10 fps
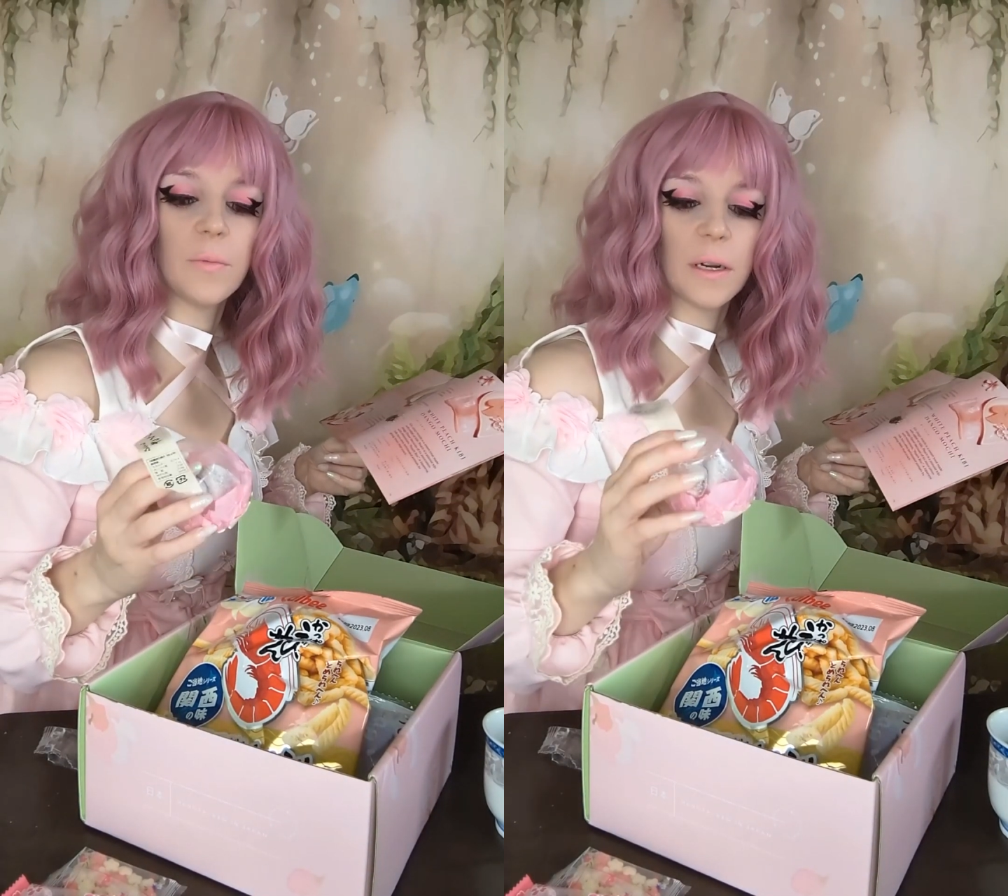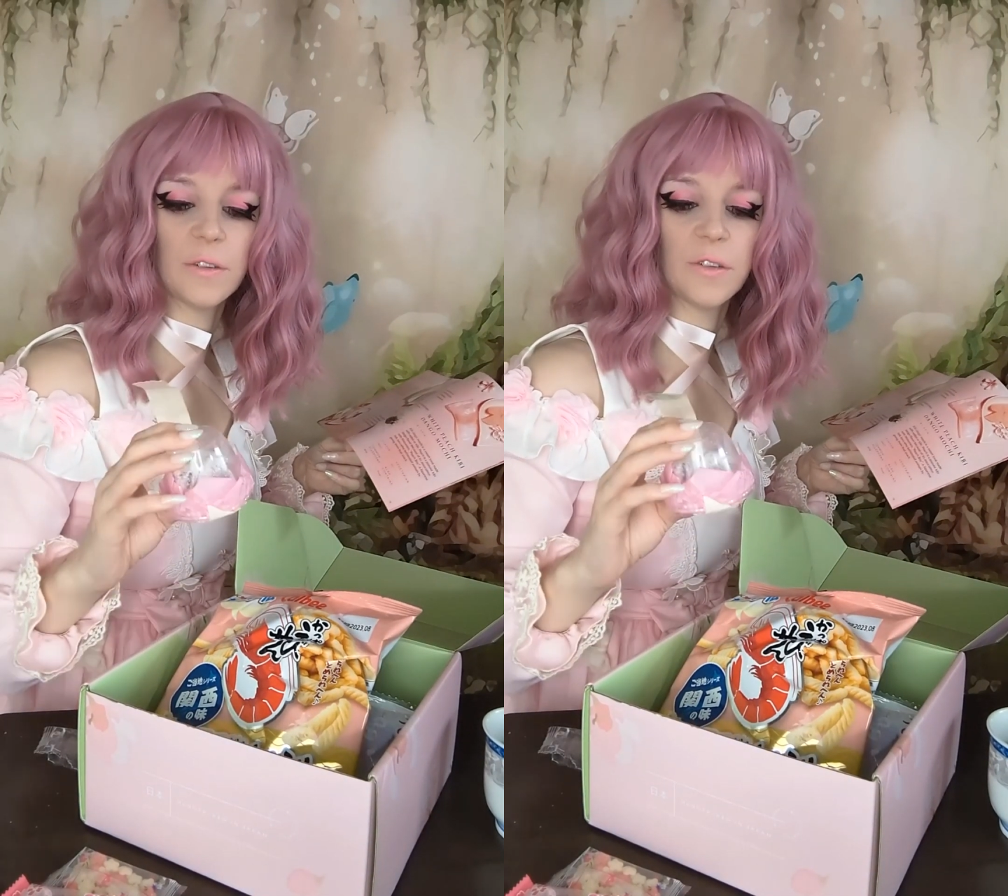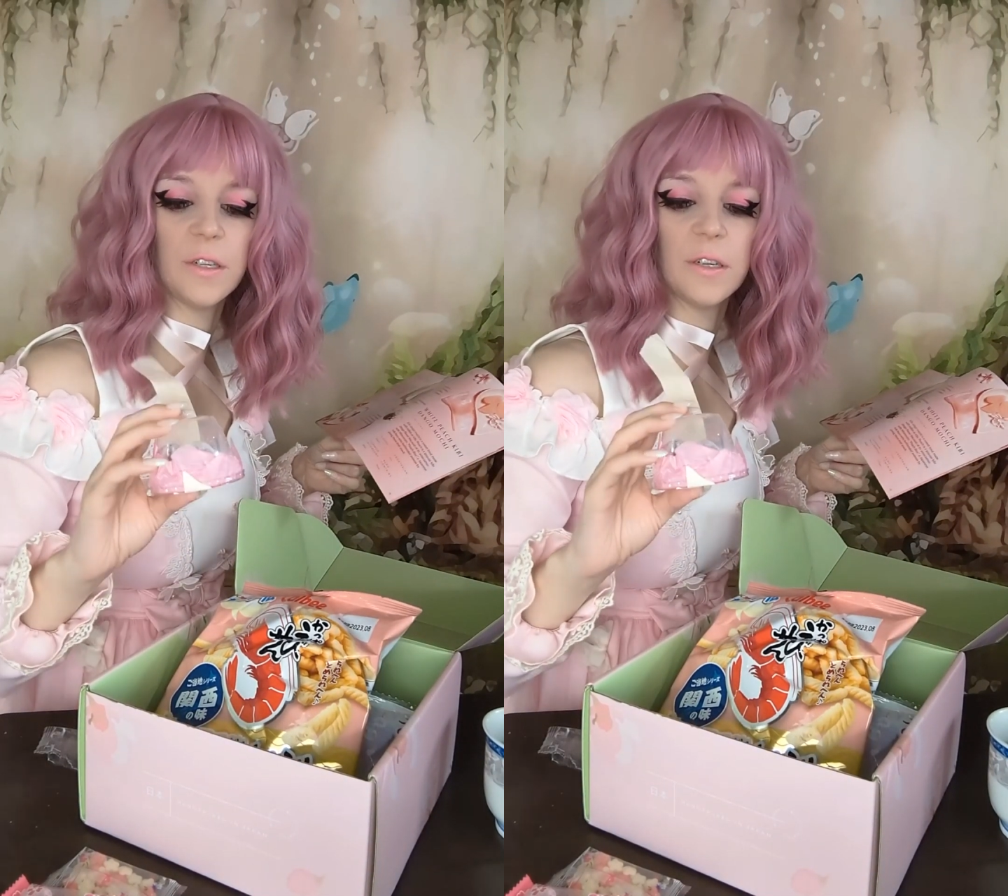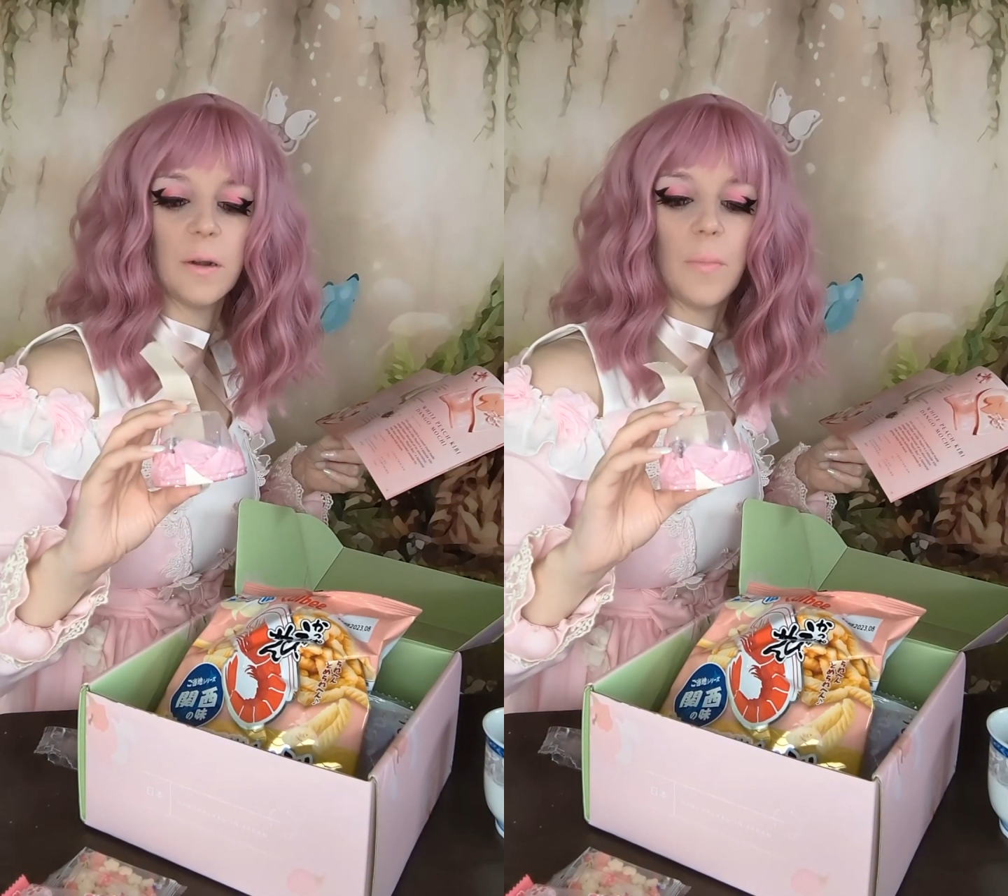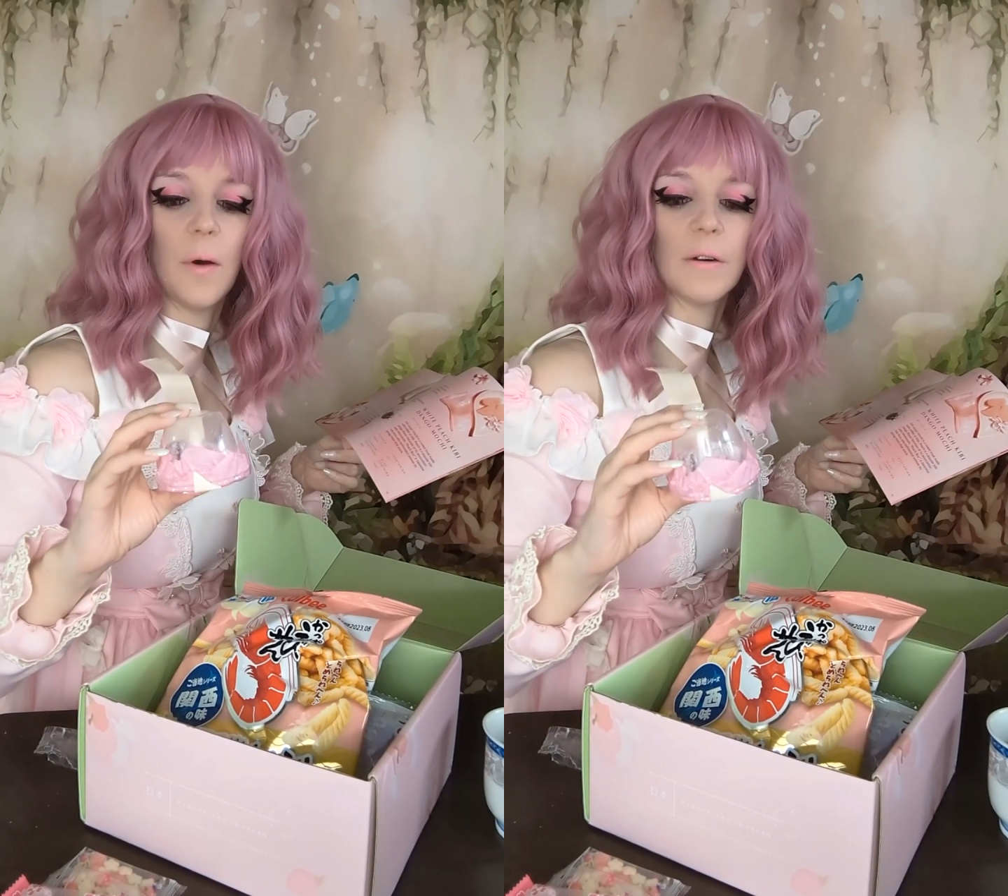when I see it in
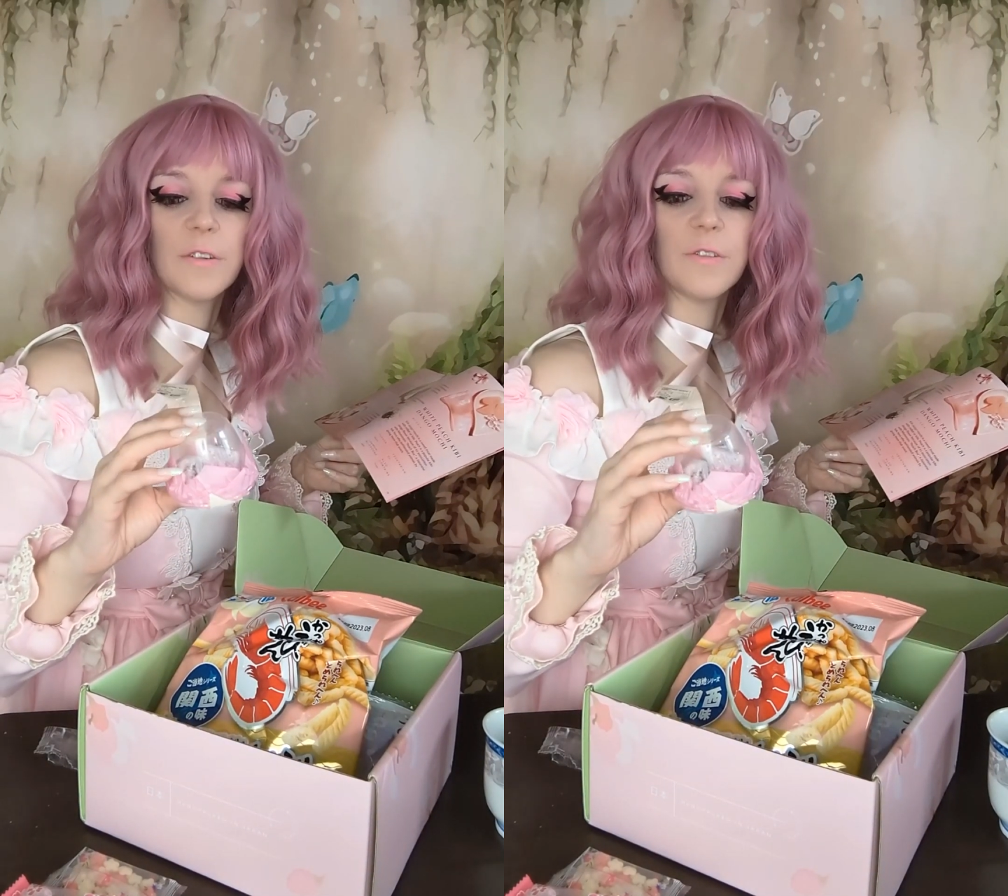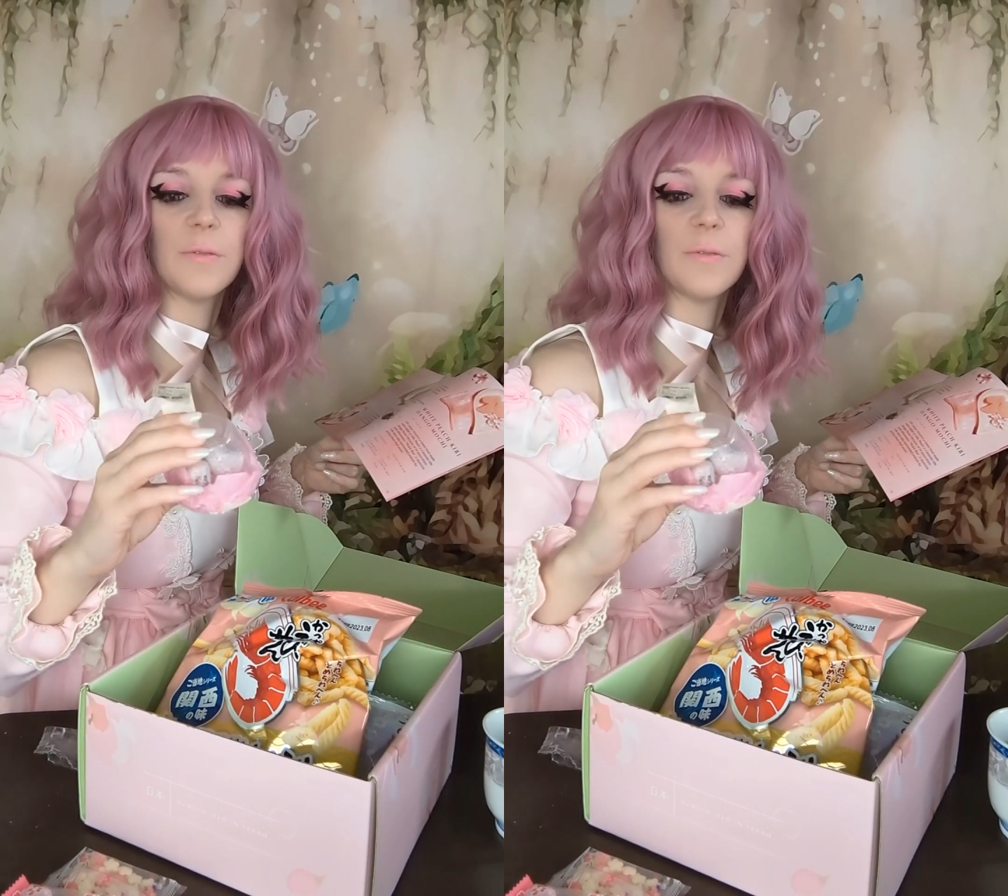a box.